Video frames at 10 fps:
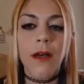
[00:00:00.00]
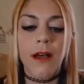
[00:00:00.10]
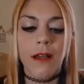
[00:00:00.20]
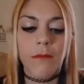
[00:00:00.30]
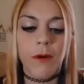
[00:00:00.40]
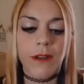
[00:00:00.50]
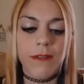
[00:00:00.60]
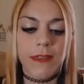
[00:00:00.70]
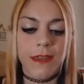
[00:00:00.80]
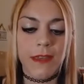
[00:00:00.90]
one of
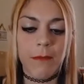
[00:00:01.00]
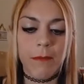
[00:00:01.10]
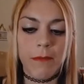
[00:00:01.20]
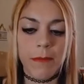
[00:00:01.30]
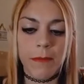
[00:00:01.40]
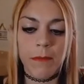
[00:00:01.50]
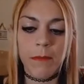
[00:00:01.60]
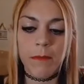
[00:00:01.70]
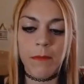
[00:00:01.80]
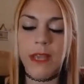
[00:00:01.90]
the
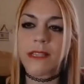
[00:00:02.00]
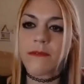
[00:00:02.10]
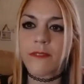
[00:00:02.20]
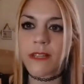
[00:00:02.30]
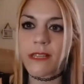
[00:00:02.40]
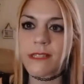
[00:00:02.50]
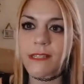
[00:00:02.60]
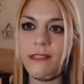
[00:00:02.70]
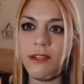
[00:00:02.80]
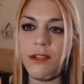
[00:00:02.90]
biggest villains in
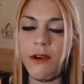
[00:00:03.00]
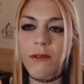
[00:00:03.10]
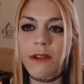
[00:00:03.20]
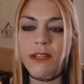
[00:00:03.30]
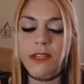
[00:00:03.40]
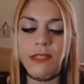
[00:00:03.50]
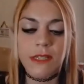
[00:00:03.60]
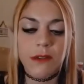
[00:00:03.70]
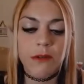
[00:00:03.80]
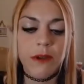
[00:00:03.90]
the show, which is
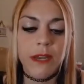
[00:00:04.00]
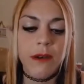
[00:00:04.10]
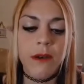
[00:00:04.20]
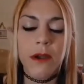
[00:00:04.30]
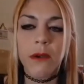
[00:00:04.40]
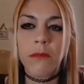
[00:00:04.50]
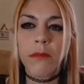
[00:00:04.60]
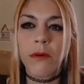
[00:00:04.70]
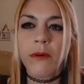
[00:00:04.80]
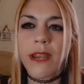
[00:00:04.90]
Queen
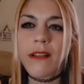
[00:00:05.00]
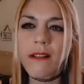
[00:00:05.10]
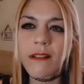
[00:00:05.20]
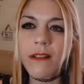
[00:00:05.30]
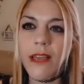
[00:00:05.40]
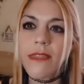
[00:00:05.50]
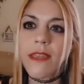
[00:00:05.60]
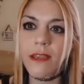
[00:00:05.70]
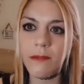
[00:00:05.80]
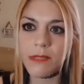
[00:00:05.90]
Beryl. I
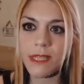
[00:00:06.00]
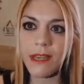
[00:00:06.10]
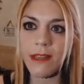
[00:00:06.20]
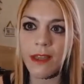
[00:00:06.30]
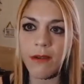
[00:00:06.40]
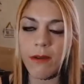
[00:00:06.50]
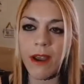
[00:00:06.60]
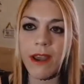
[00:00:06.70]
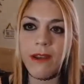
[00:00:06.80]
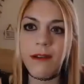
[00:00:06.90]
think I'm saying that
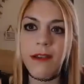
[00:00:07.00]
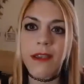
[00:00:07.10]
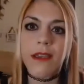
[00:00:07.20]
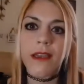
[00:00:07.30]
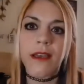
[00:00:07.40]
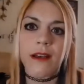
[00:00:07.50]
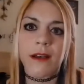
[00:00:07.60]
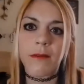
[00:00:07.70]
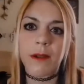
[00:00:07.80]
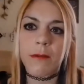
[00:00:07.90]
right.
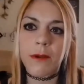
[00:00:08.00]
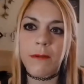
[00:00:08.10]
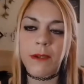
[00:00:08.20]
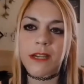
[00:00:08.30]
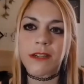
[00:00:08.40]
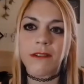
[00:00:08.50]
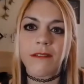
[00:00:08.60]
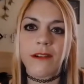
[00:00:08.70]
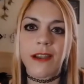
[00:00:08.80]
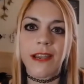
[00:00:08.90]
Um, and I'll put a picture of
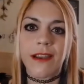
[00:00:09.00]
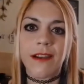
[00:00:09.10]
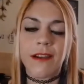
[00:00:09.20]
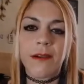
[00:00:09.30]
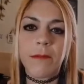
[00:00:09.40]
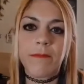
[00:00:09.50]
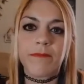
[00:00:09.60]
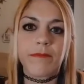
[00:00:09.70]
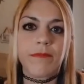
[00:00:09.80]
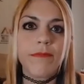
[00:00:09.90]
her here.
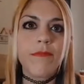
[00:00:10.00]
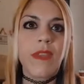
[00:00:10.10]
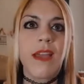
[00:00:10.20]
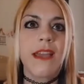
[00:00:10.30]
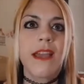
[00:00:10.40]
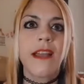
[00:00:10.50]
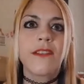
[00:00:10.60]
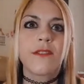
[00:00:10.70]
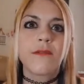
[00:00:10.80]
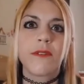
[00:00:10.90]
Again, I
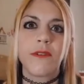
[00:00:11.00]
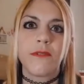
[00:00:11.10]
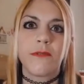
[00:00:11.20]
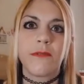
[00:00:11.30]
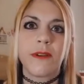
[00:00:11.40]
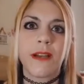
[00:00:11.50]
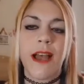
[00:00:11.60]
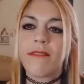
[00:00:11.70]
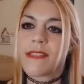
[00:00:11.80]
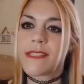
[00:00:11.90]
don't know,
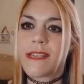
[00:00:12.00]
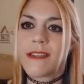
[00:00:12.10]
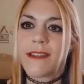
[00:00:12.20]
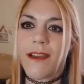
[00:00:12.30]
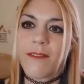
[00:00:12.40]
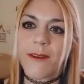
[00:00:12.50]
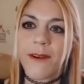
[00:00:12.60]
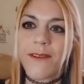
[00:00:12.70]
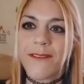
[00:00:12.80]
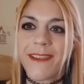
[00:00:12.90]
haven't seen it, haven't
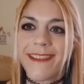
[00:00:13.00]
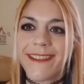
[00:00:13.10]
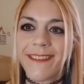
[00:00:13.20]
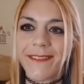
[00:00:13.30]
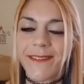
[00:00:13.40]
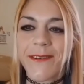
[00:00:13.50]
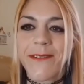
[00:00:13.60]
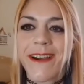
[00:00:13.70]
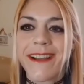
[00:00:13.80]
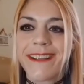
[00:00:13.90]
heard of it for a
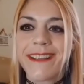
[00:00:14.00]
while.